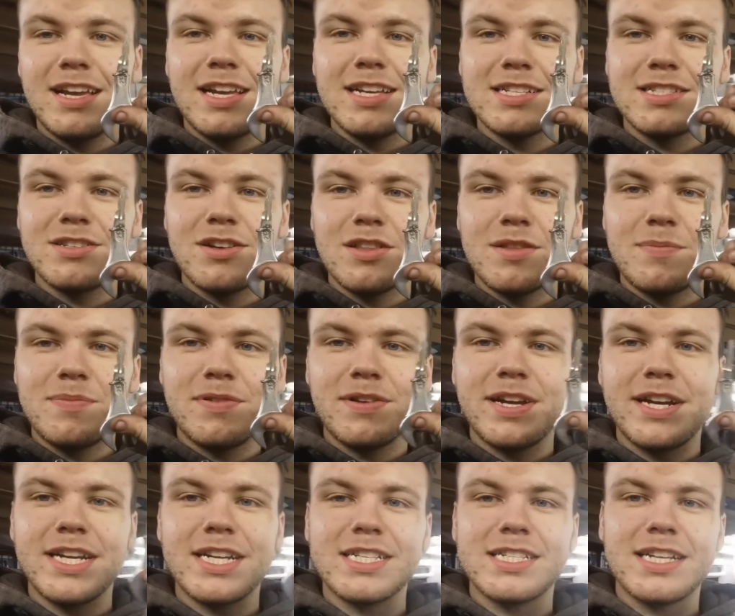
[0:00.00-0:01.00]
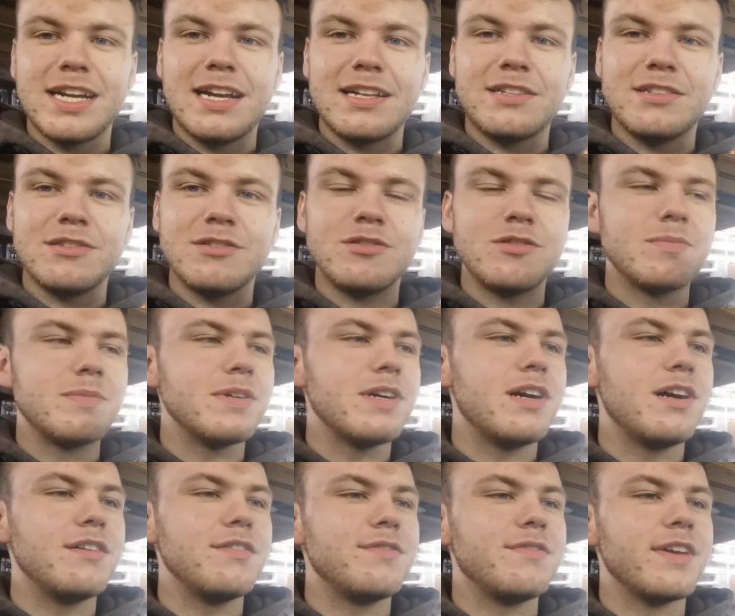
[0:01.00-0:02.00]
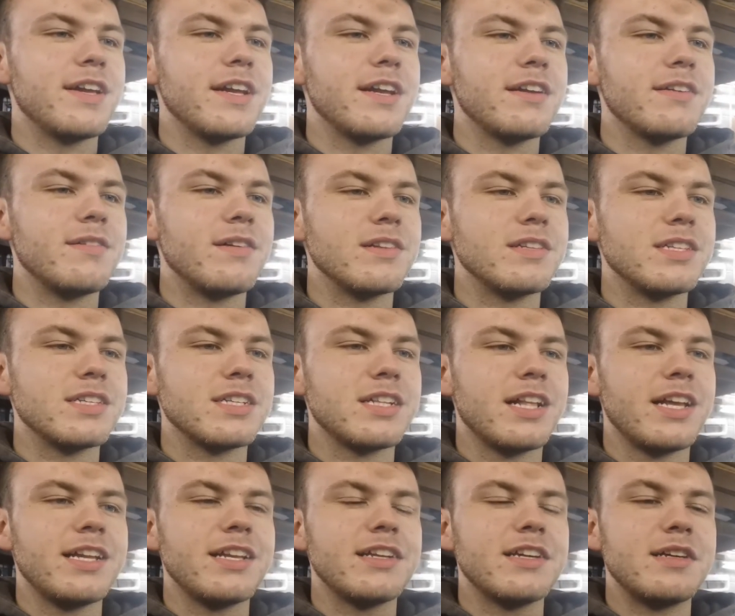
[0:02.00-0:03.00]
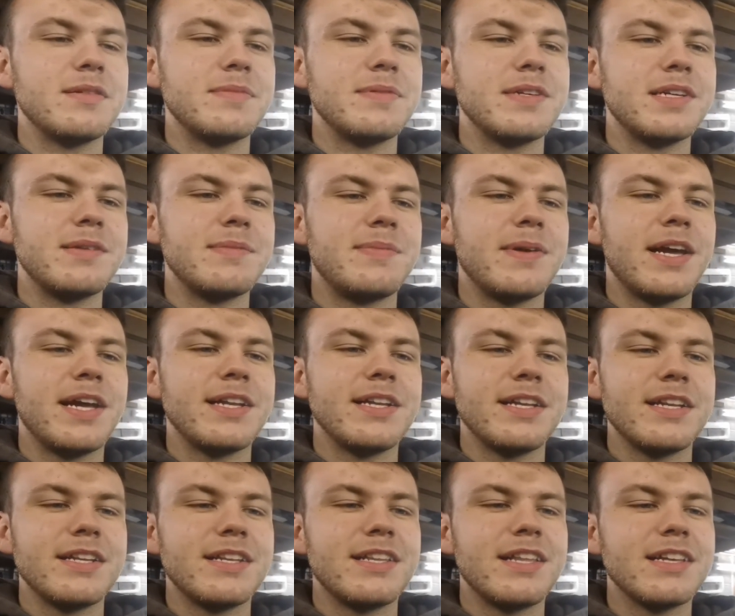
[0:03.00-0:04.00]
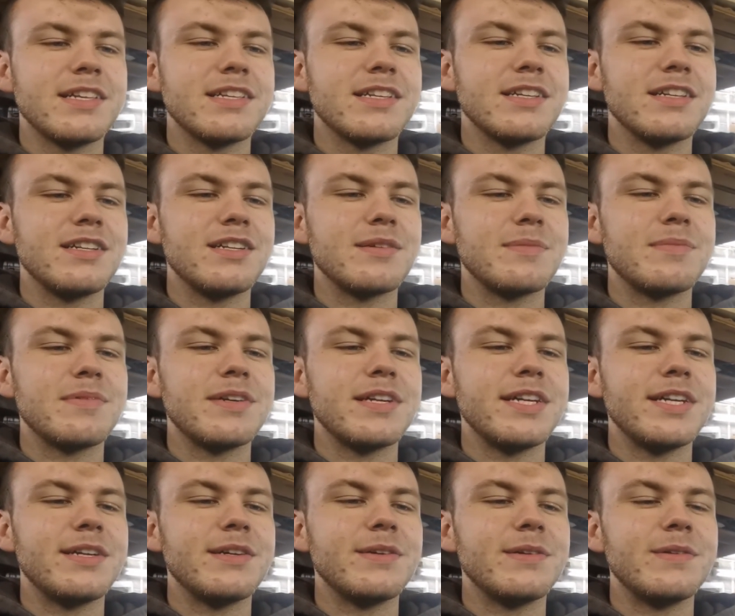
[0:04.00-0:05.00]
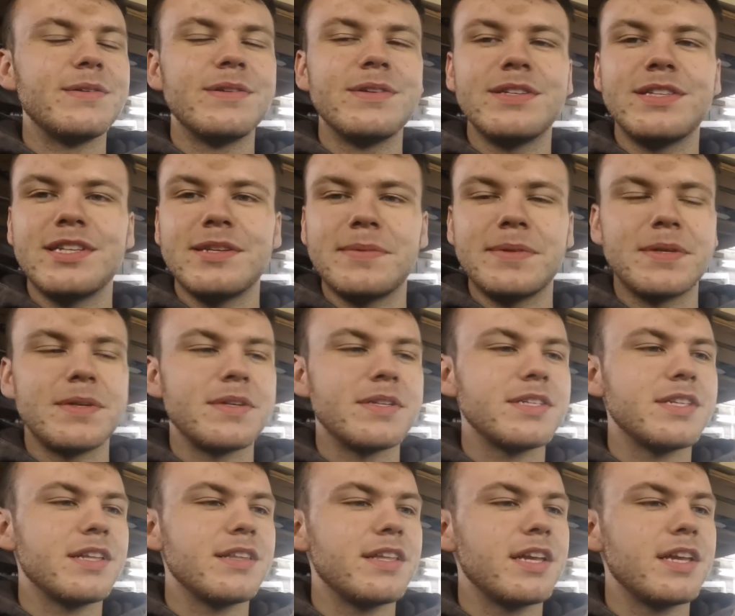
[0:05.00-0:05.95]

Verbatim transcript: it's not the prettiest at all, but I think once it's cleaned up and painted, that's gonna look pretty cool, to be honest.